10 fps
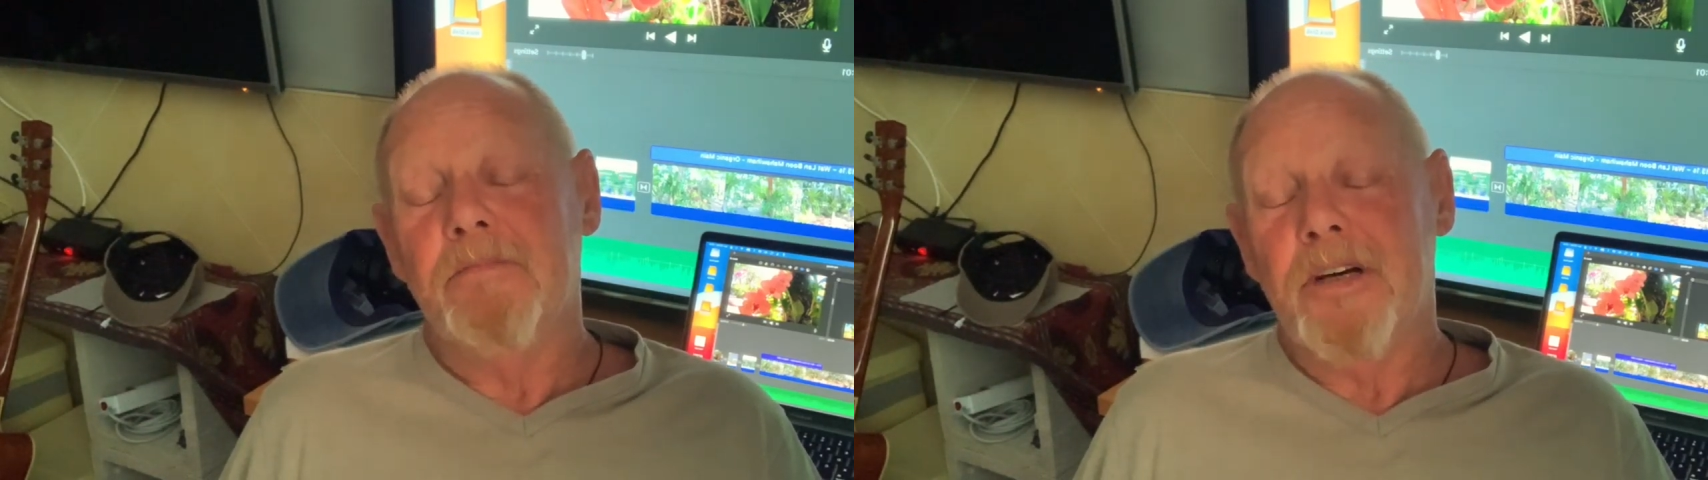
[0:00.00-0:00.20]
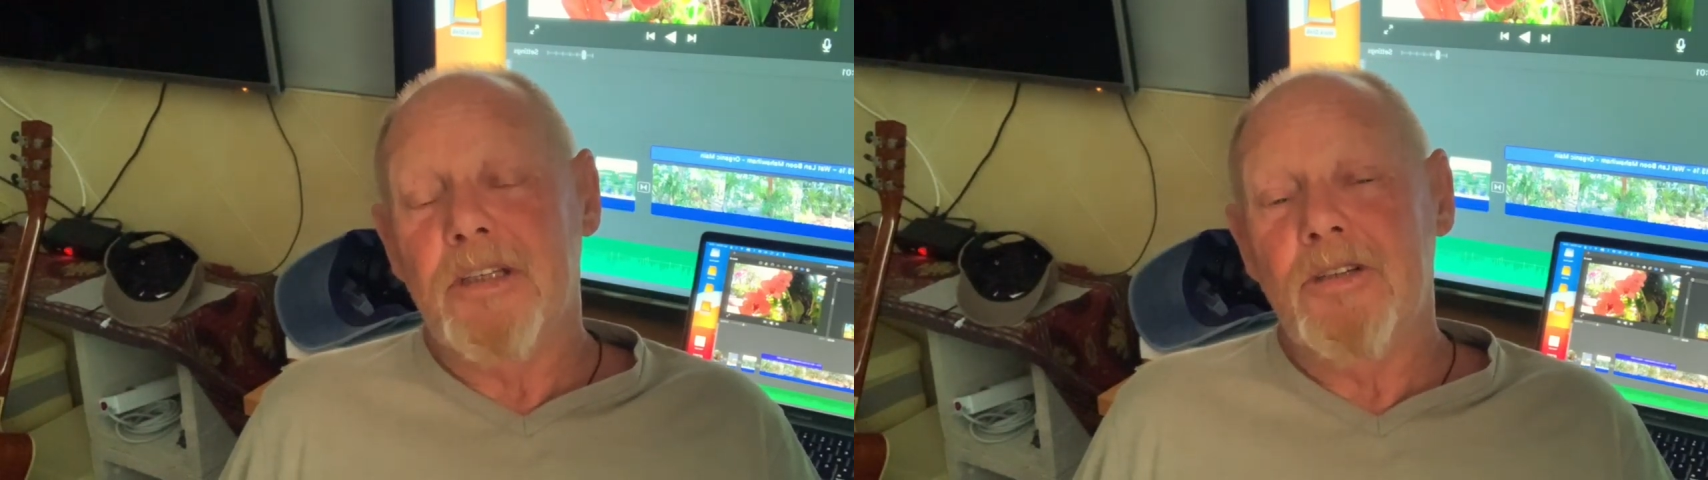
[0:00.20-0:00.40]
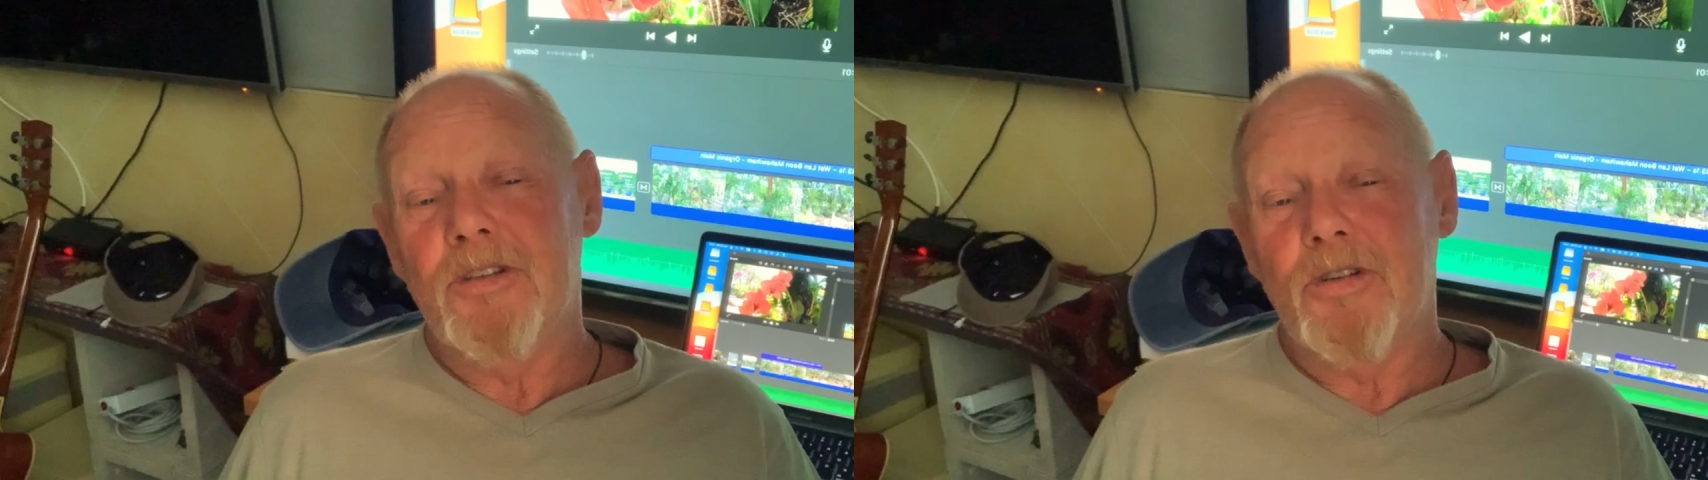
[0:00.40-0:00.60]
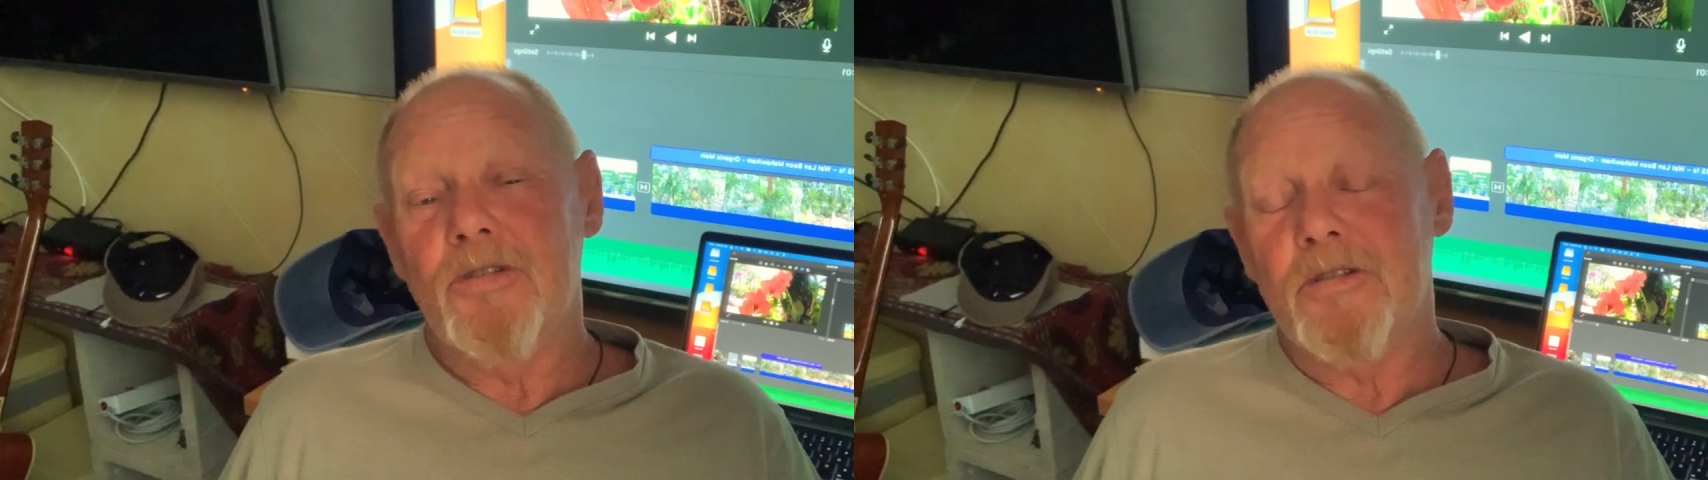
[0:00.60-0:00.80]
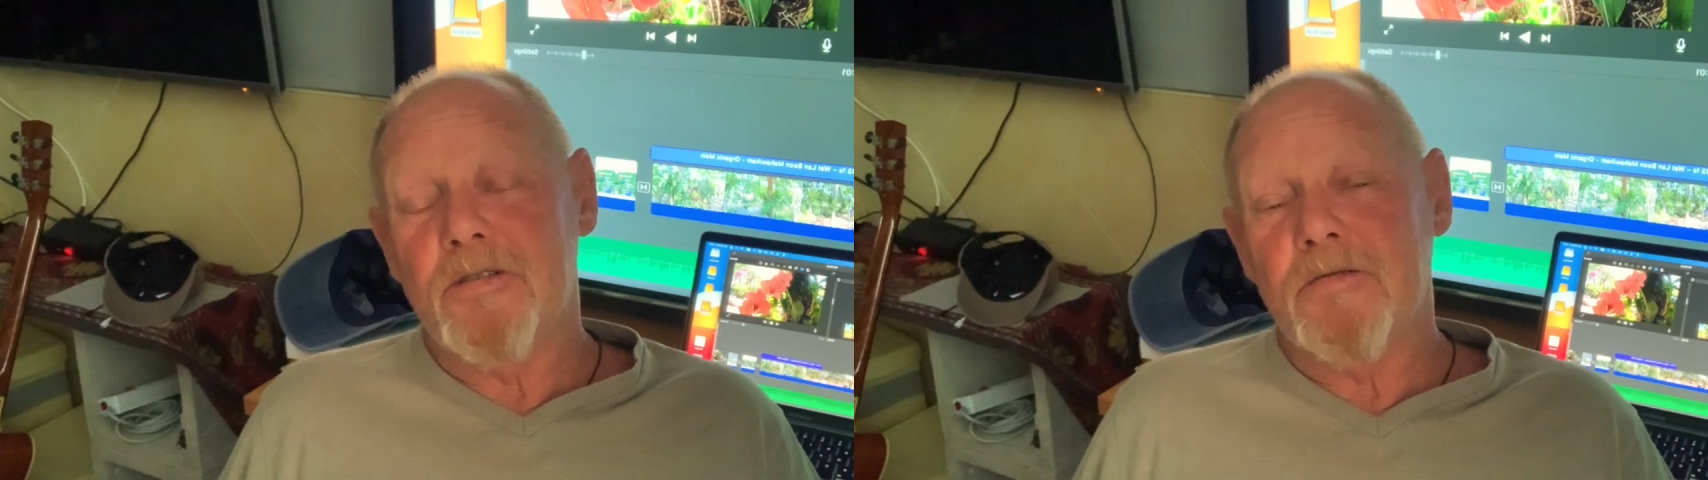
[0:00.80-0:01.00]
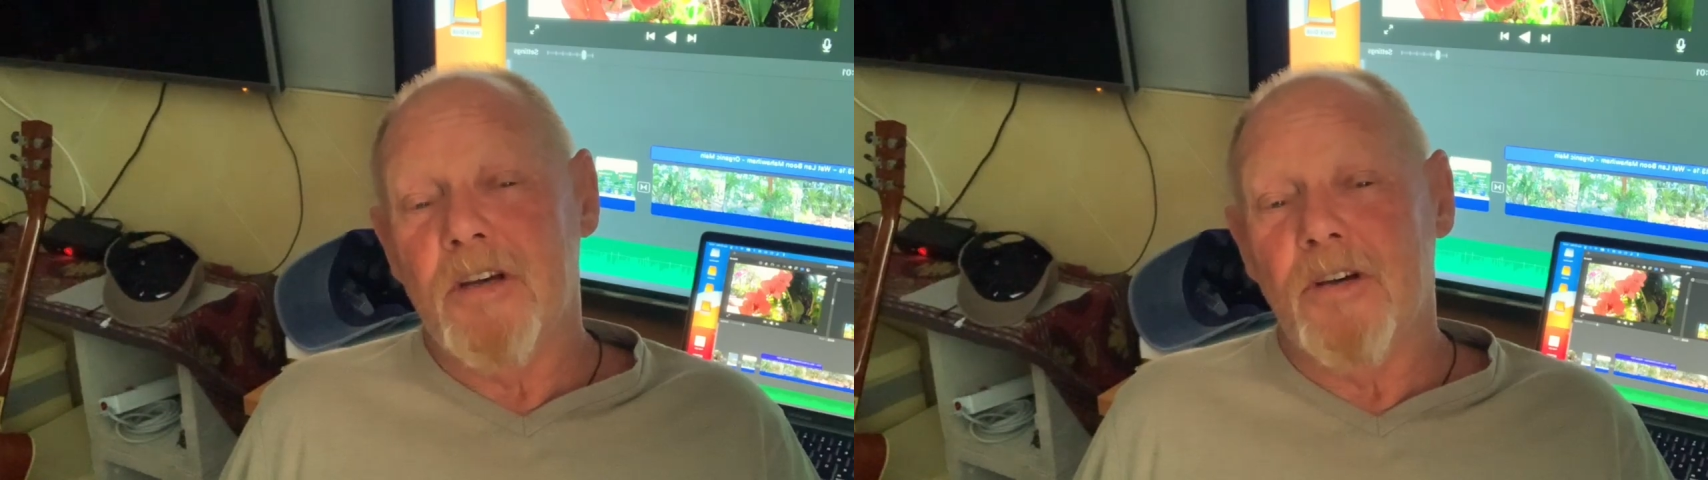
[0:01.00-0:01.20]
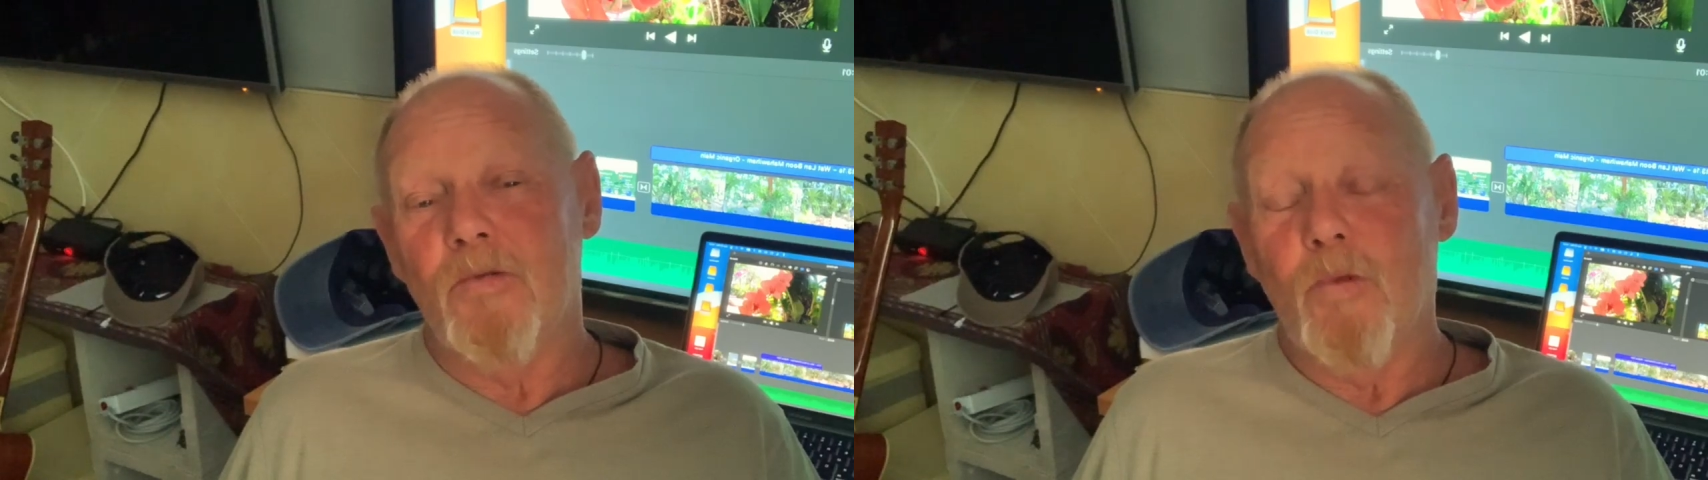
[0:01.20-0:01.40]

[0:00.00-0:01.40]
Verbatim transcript: But you choose uh,